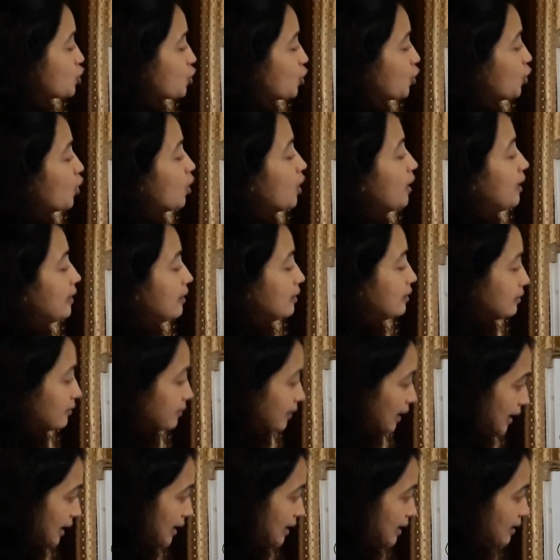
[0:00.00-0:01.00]
to
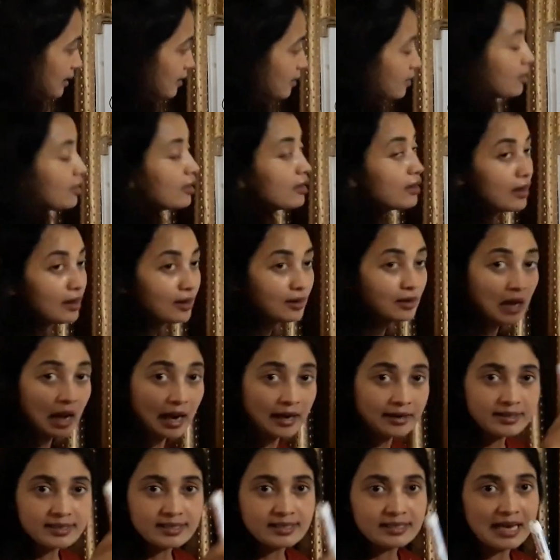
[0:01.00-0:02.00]
thin.
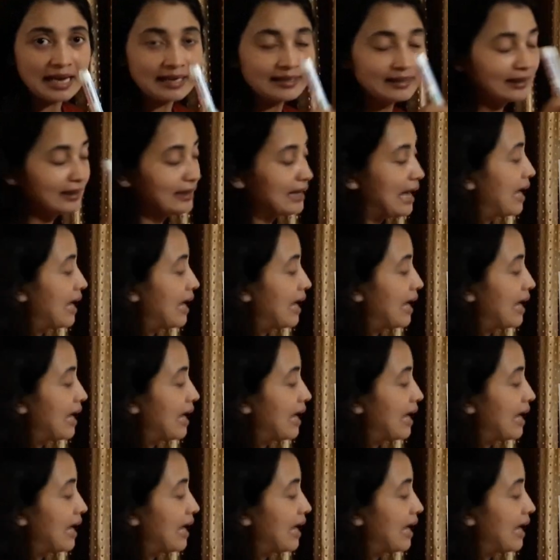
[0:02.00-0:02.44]
Understand the